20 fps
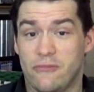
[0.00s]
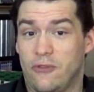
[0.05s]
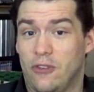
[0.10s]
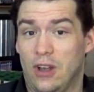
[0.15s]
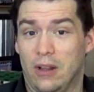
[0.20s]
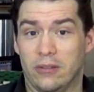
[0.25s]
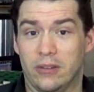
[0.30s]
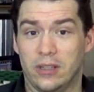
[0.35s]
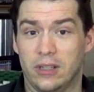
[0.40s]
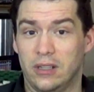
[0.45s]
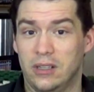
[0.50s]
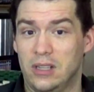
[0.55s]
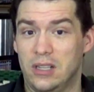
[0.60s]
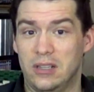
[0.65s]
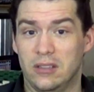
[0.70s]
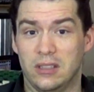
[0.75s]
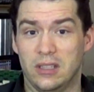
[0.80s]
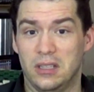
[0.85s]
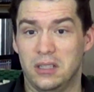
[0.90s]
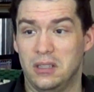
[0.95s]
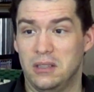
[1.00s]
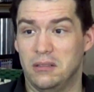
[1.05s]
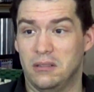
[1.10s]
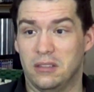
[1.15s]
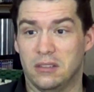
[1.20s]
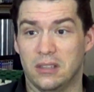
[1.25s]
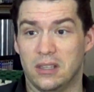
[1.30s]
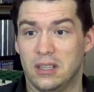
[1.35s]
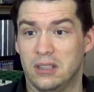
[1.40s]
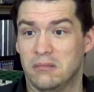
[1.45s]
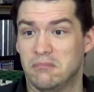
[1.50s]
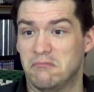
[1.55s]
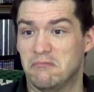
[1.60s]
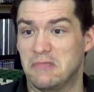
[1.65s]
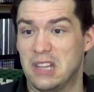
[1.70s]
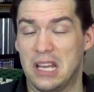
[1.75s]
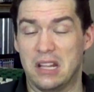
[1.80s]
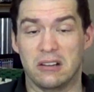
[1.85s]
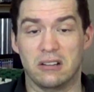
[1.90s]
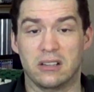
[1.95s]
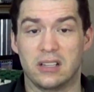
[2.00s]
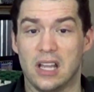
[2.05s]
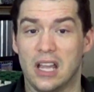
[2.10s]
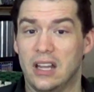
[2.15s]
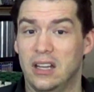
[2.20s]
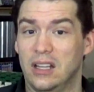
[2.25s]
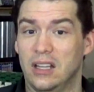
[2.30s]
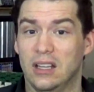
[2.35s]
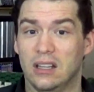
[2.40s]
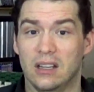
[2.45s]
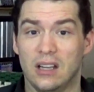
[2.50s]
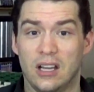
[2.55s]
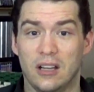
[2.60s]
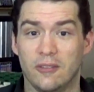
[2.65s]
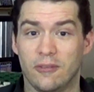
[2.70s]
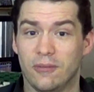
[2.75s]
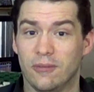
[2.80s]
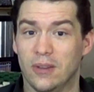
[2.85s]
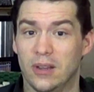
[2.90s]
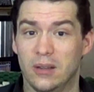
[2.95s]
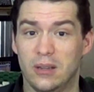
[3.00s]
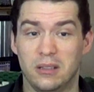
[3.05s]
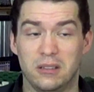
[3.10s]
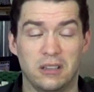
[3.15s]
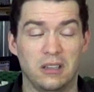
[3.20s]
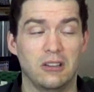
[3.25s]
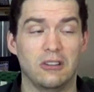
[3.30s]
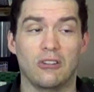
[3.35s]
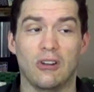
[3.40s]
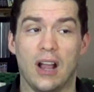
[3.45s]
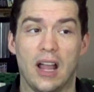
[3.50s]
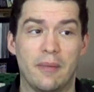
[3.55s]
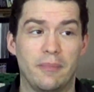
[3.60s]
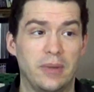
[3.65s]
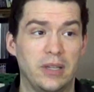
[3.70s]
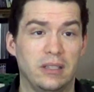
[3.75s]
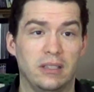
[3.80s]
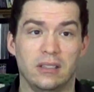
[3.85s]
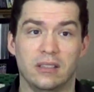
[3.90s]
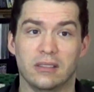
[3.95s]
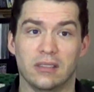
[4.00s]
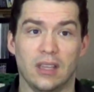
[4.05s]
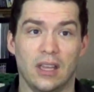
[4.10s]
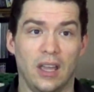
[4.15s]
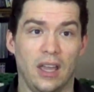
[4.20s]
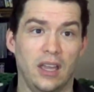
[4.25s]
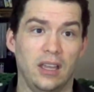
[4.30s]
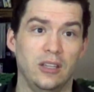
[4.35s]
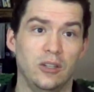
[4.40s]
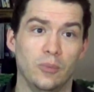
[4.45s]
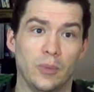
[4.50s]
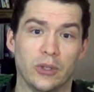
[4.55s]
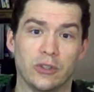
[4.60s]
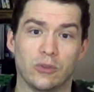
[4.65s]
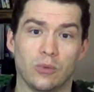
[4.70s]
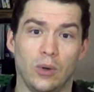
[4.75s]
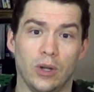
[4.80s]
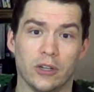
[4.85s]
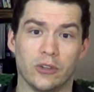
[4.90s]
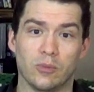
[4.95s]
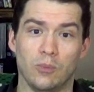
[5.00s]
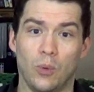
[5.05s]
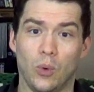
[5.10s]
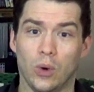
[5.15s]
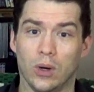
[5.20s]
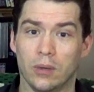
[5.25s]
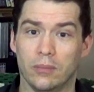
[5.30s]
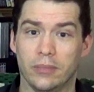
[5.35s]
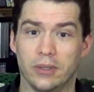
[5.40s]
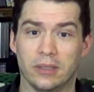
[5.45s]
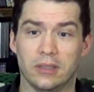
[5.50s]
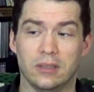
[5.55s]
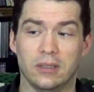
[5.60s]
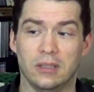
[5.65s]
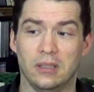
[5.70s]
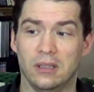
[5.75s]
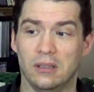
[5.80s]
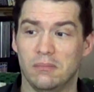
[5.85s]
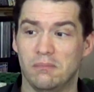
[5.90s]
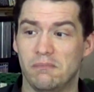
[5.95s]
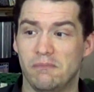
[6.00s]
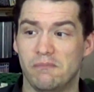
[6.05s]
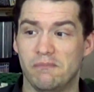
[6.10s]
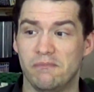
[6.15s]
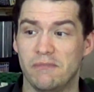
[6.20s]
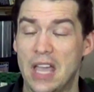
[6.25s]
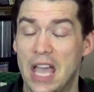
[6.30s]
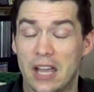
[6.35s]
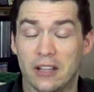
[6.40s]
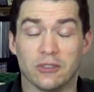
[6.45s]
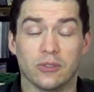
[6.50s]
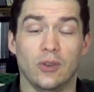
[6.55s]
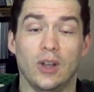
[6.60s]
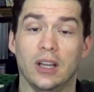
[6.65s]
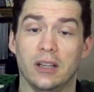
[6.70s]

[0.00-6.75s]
Found it an easy sit, entertaining enough, didn't grab me, didn't say, hey, you must watch more, but, yeah,